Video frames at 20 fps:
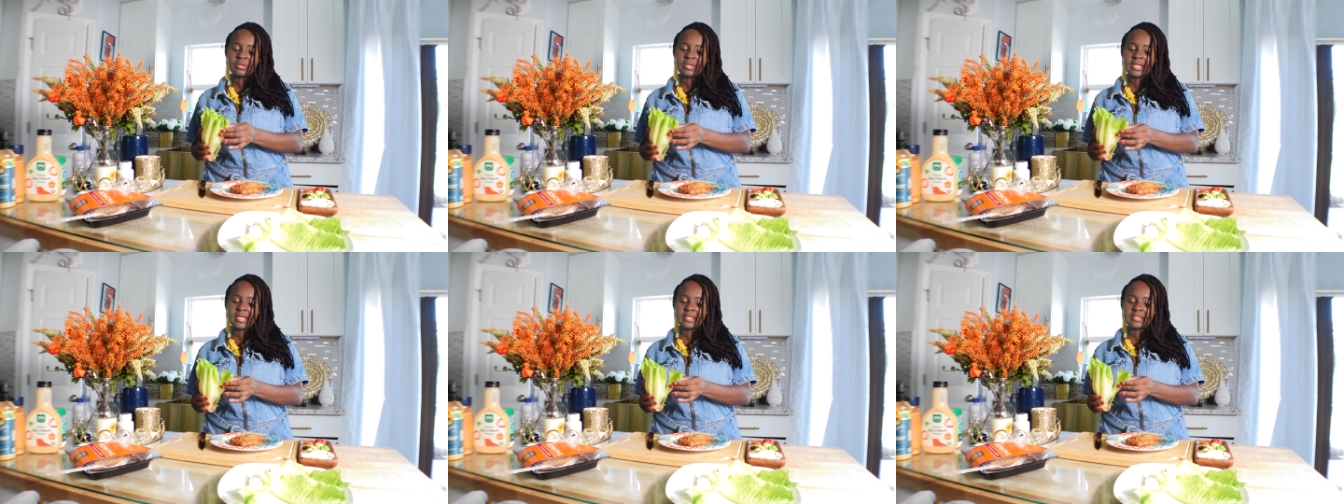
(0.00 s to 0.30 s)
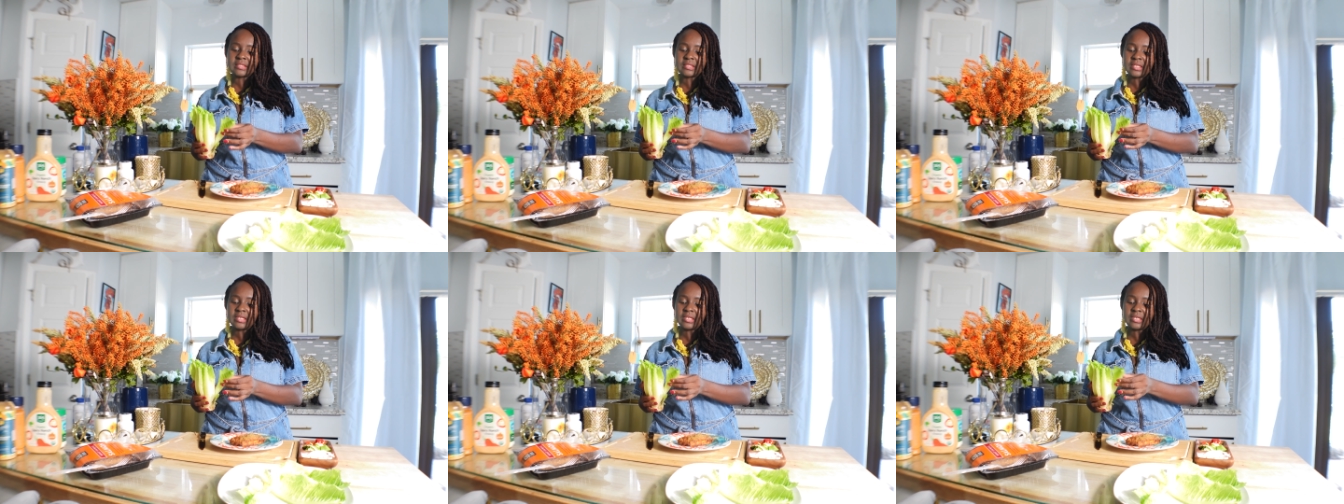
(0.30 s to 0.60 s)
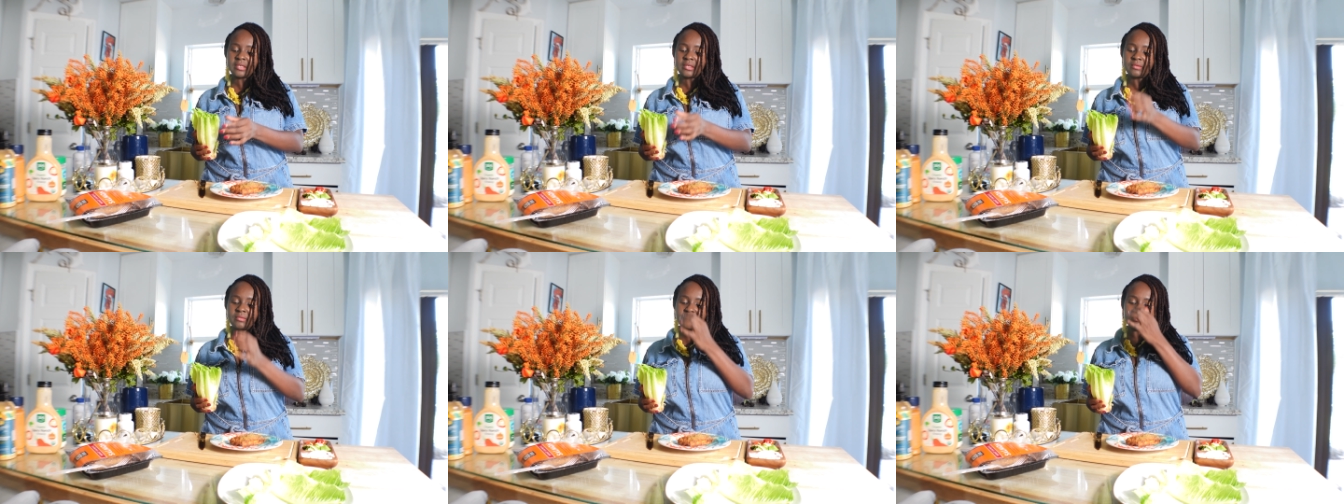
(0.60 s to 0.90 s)
lettuce
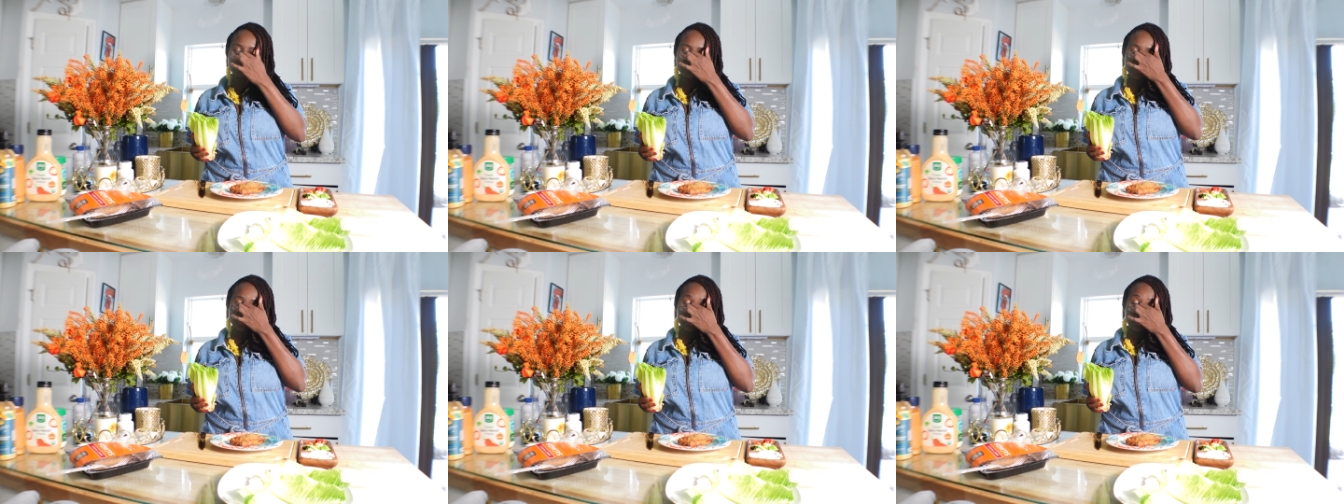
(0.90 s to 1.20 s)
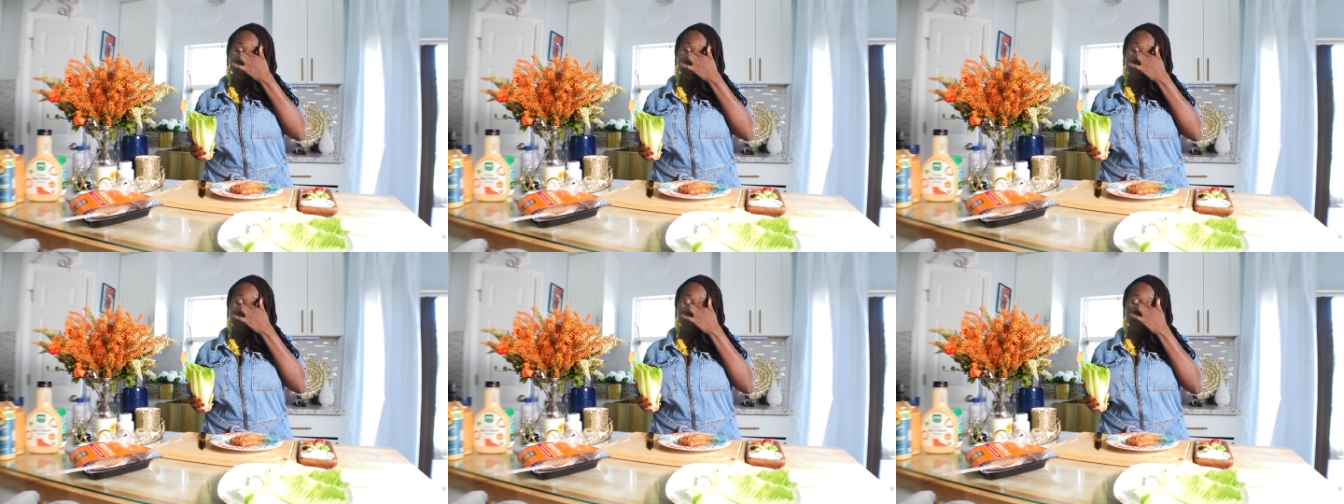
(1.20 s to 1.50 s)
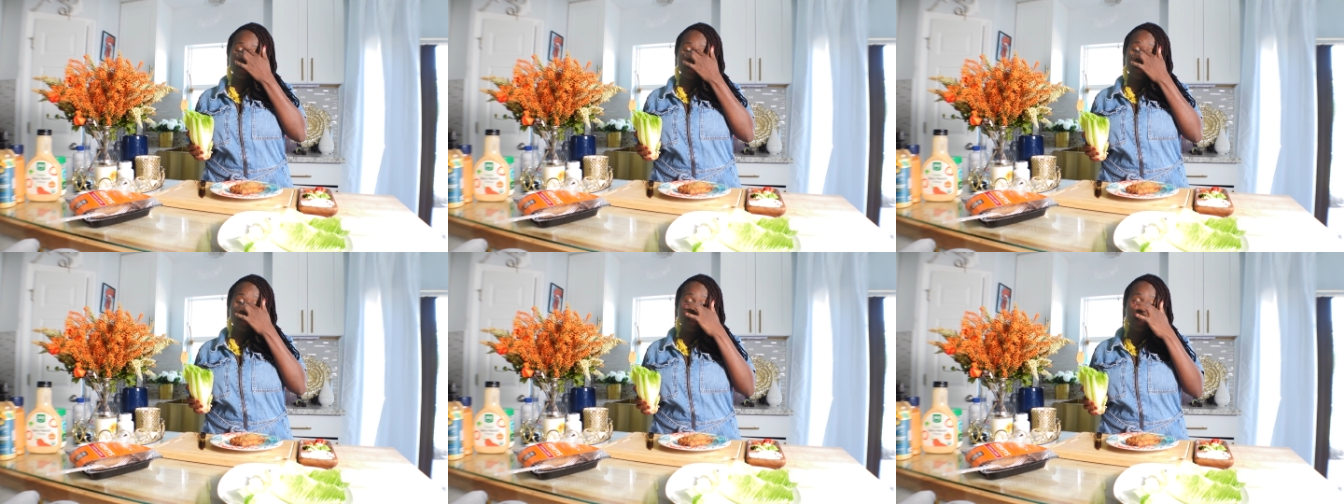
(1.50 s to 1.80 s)
leaf
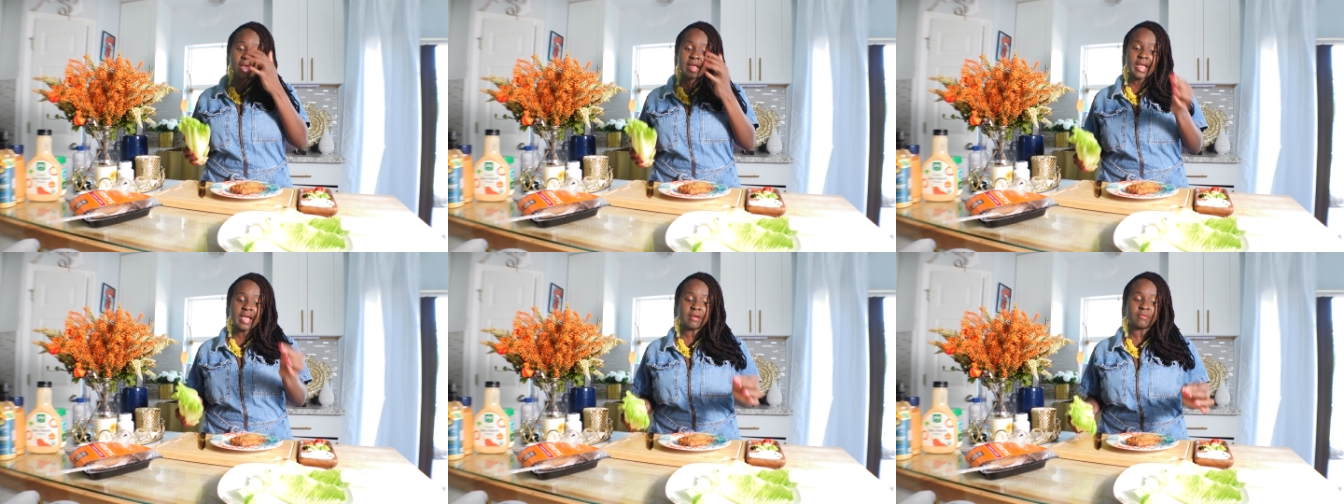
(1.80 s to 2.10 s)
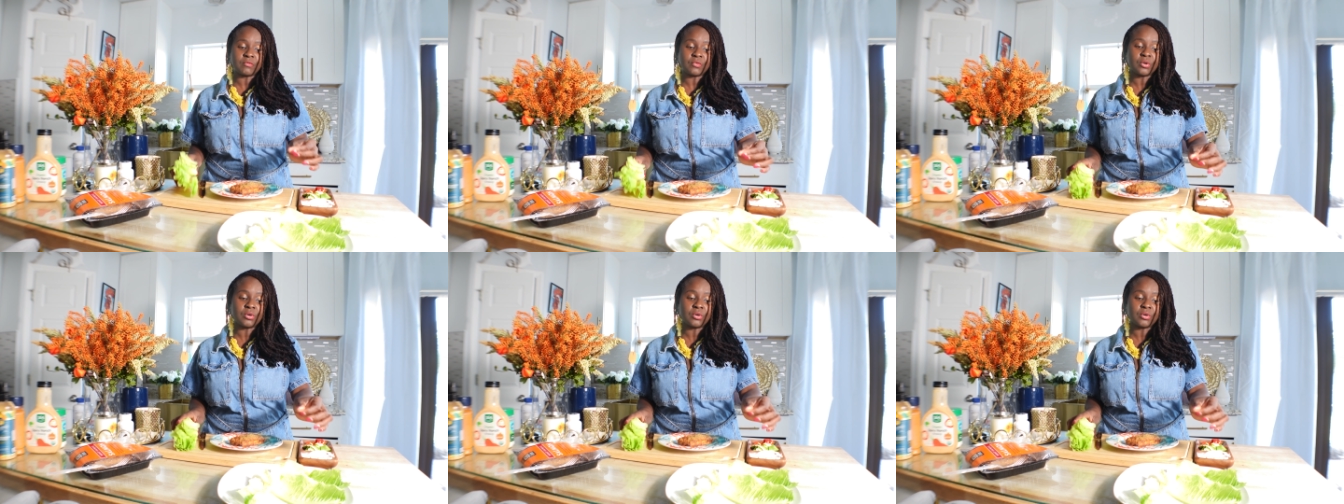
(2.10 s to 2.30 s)
and i have